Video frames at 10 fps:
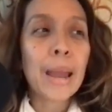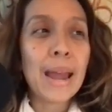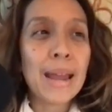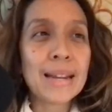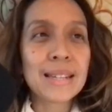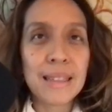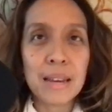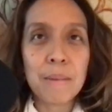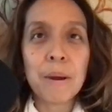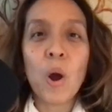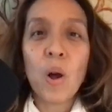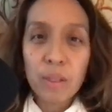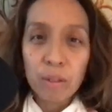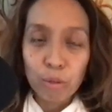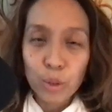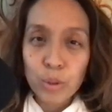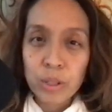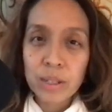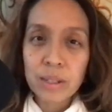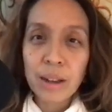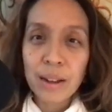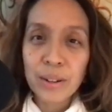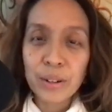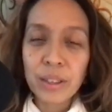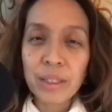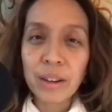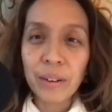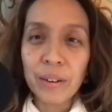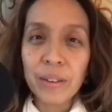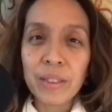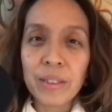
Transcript: And to think about all the roots underneath the earth,